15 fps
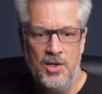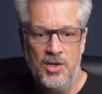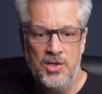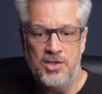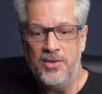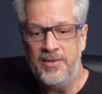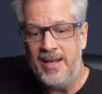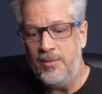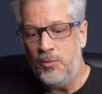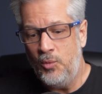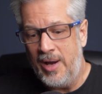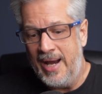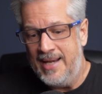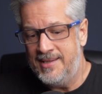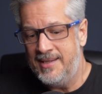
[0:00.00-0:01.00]
So then
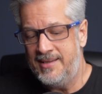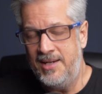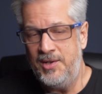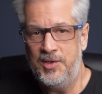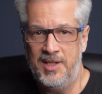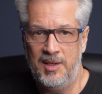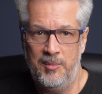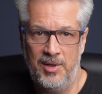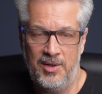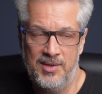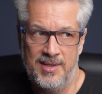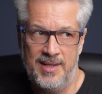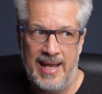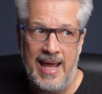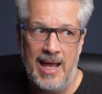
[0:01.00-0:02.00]
why is this interesting?
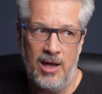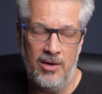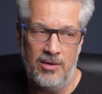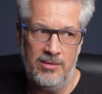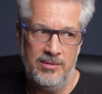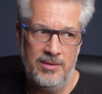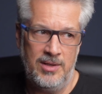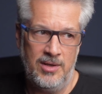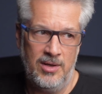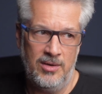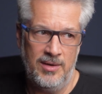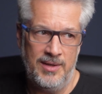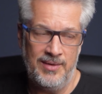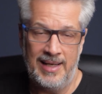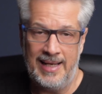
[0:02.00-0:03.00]
Because now,
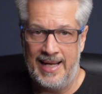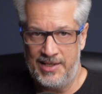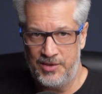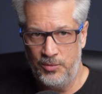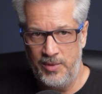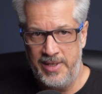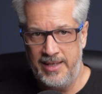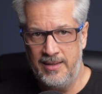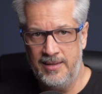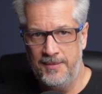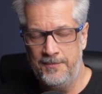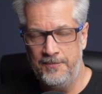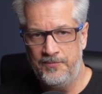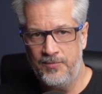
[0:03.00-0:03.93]
in the last week,